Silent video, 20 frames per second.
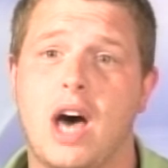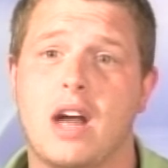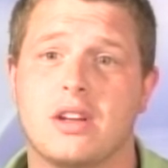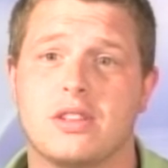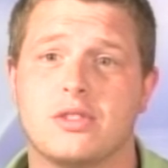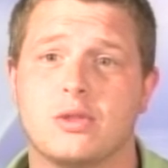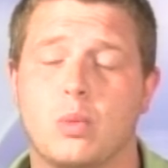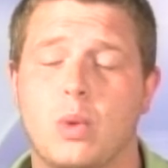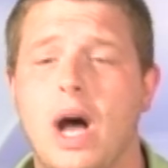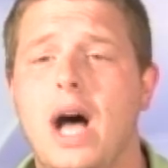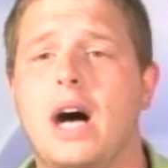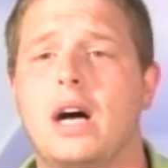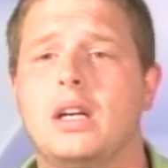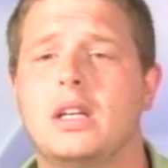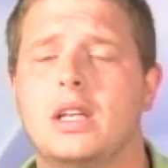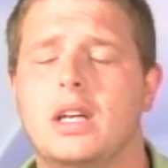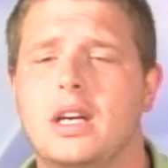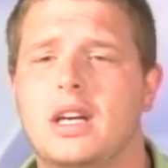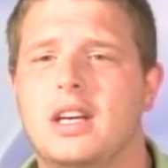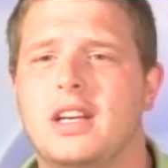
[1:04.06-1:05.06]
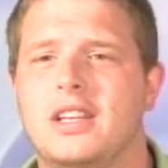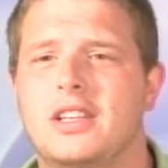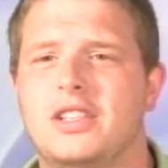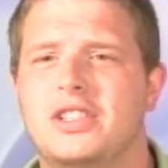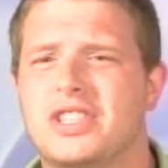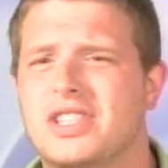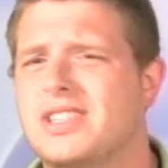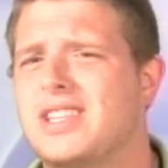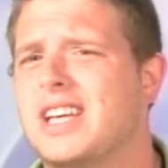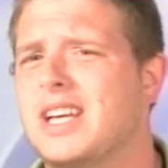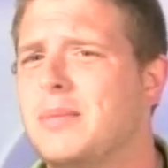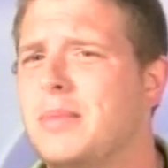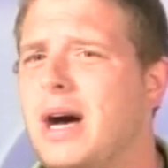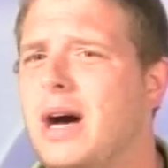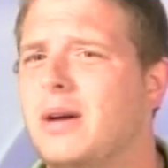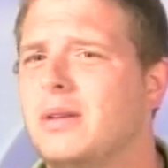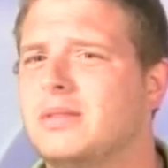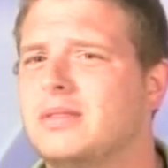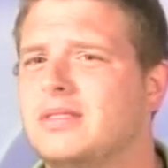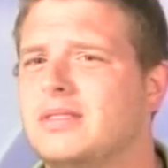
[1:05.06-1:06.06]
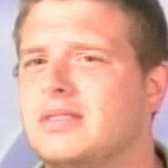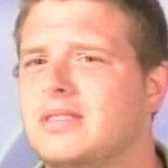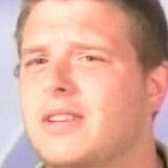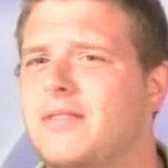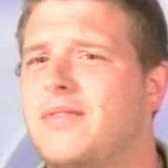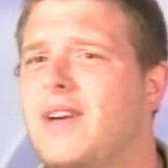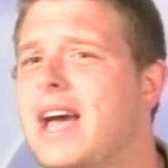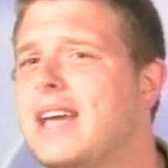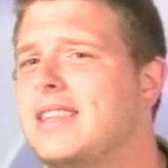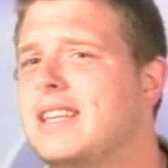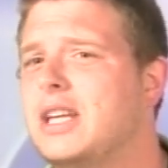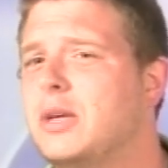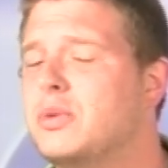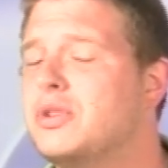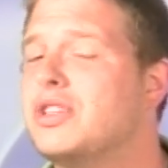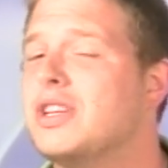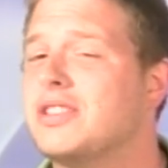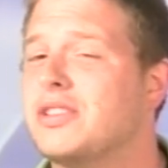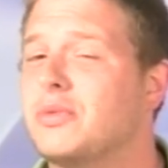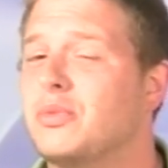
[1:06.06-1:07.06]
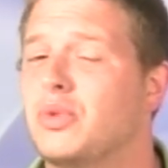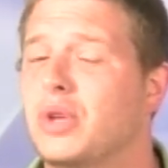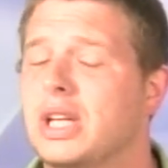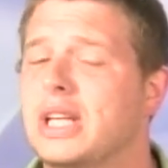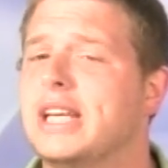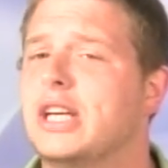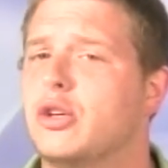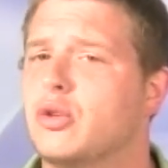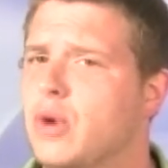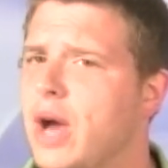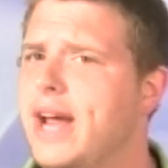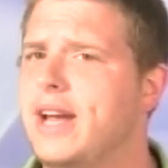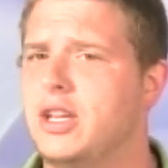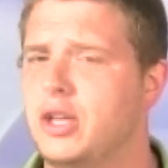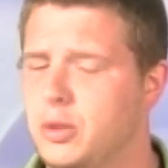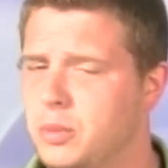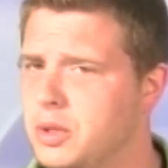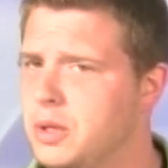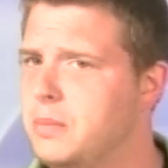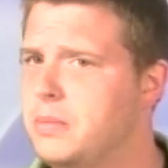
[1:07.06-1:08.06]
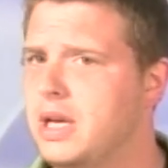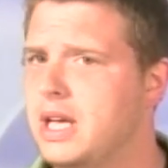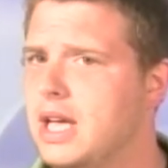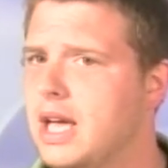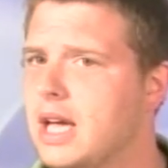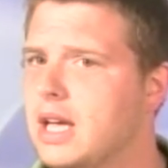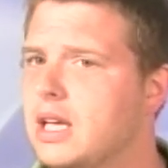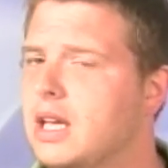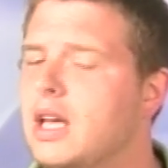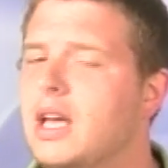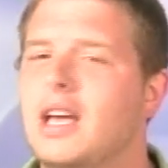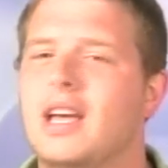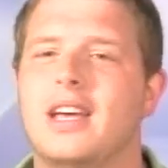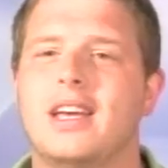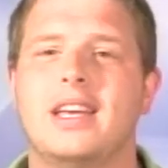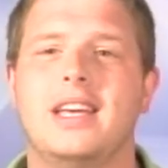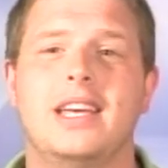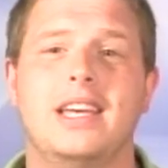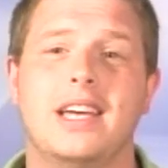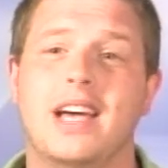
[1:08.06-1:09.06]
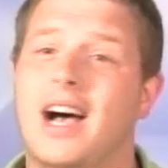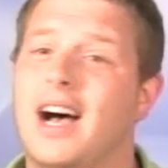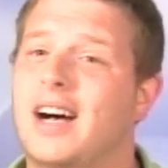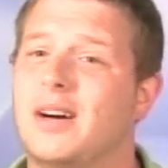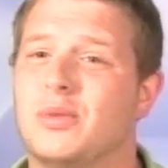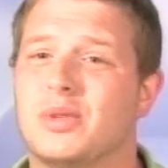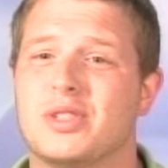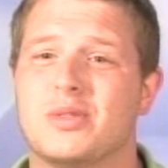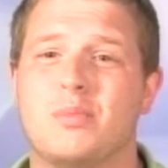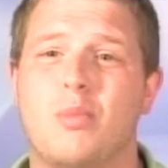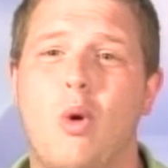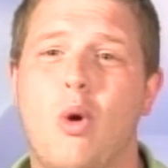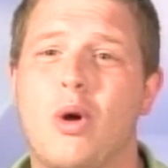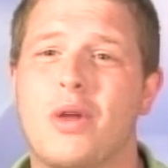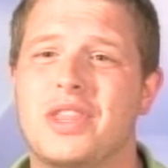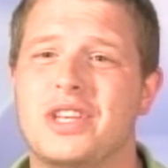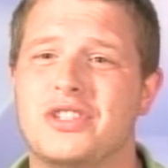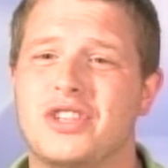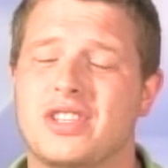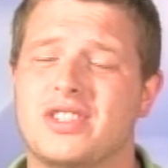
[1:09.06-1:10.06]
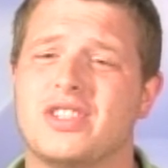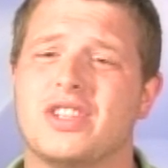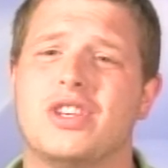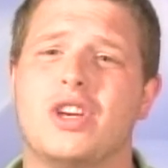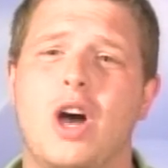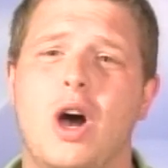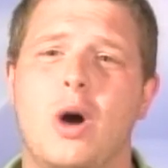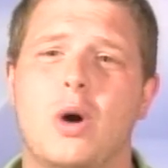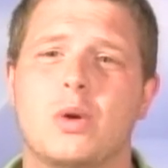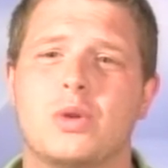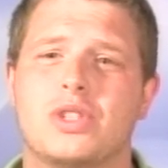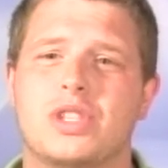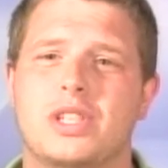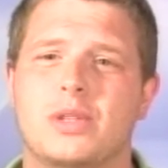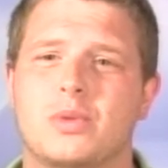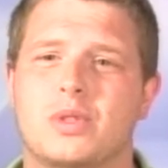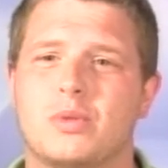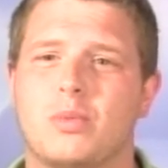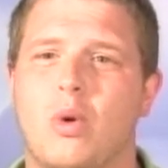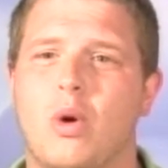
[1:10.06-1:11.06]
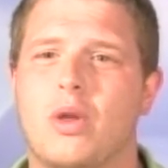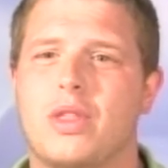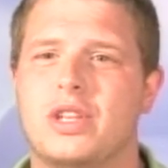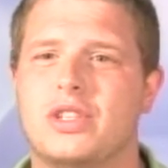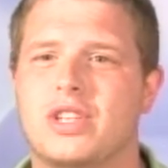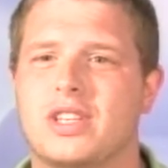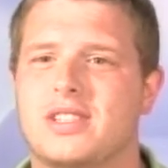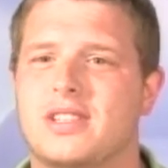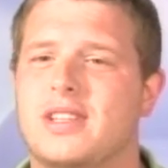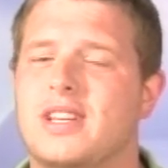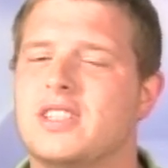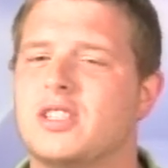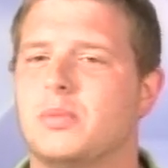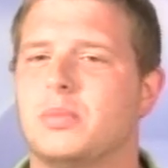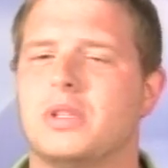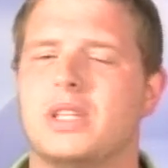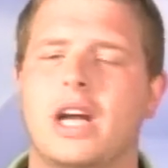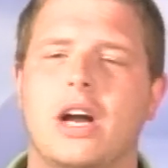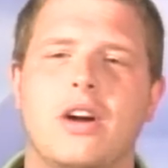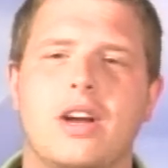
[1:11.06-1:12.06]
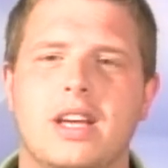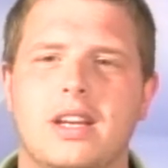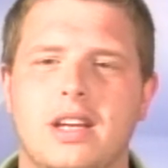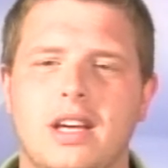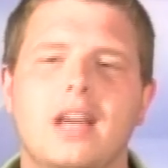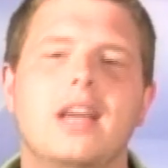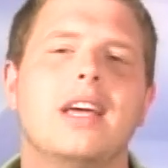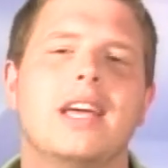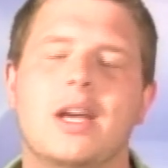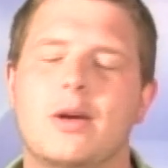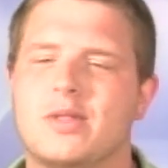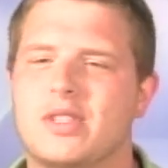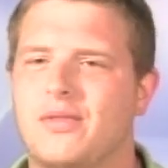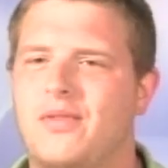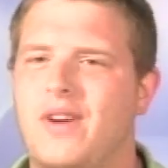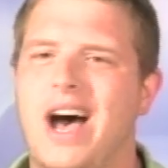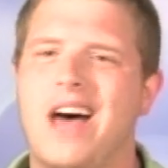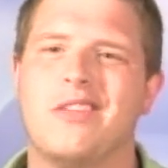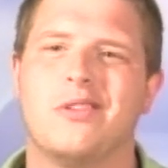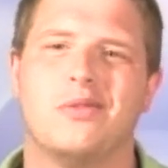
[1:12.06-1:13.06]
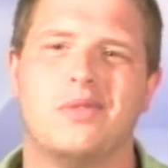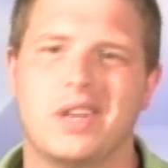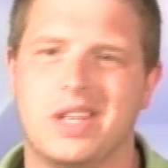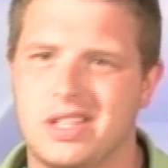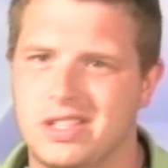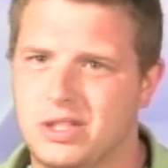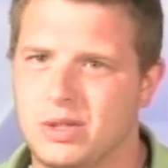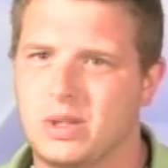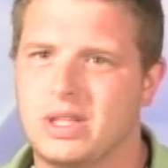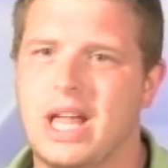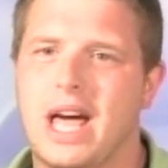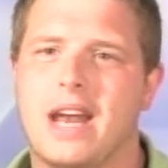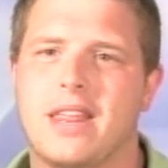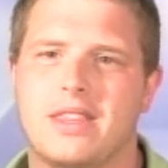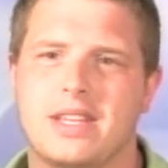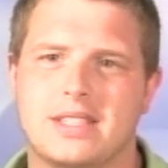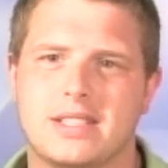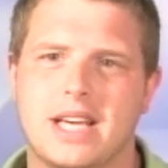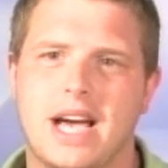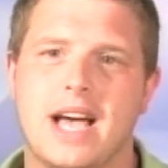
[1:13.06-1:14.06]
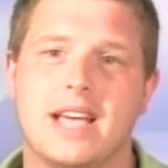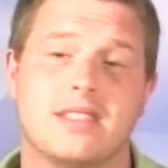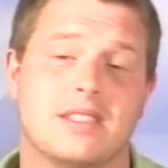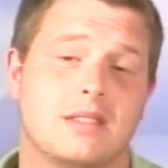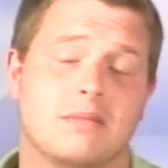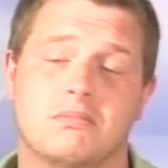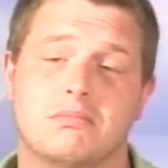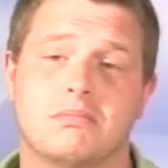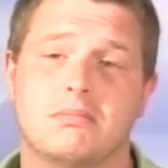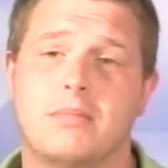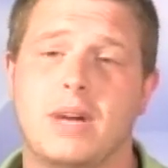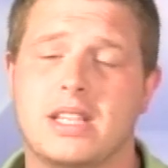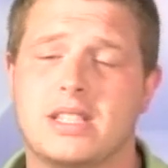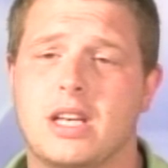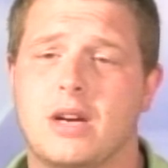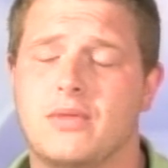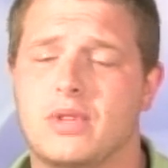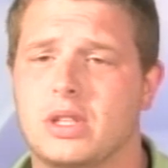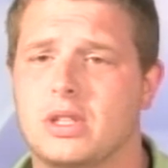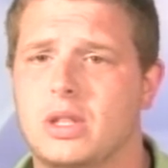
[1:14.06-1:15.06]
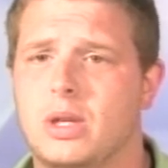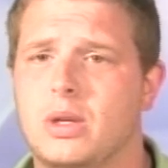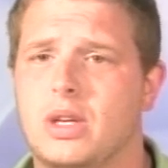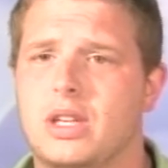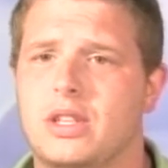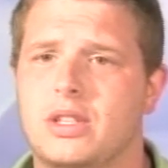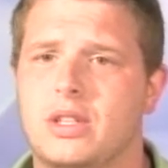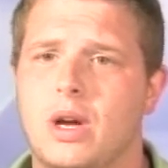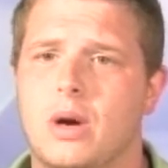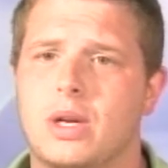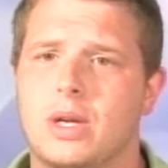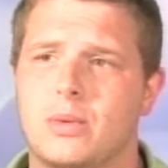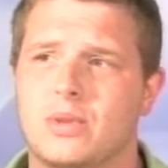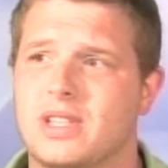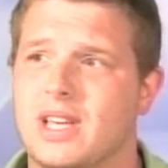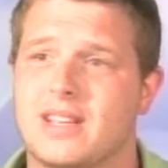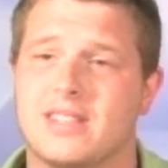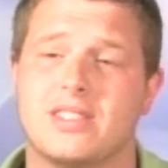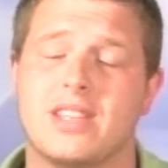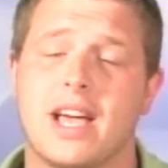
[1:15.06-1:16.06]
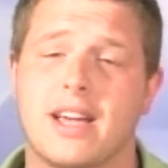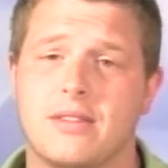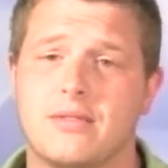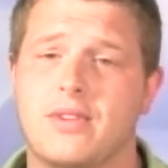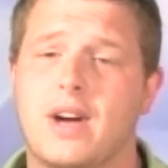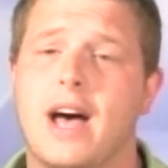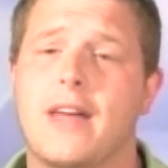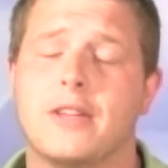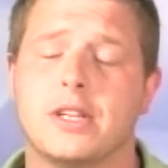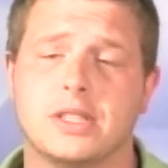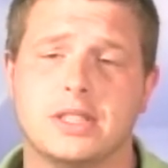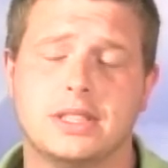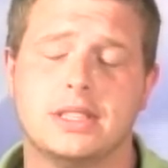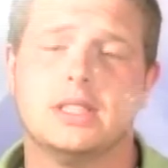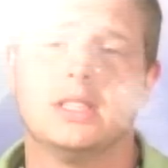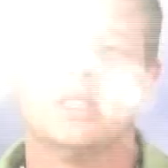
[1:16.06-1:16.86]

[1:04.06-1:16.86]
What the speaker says: taught us well, you just think about the fact that he was just a really great human being. He was more than just a coach. He was more than just a disciplinarian. He was a father figure to a lot of these guys, and myself included. He was like a second father.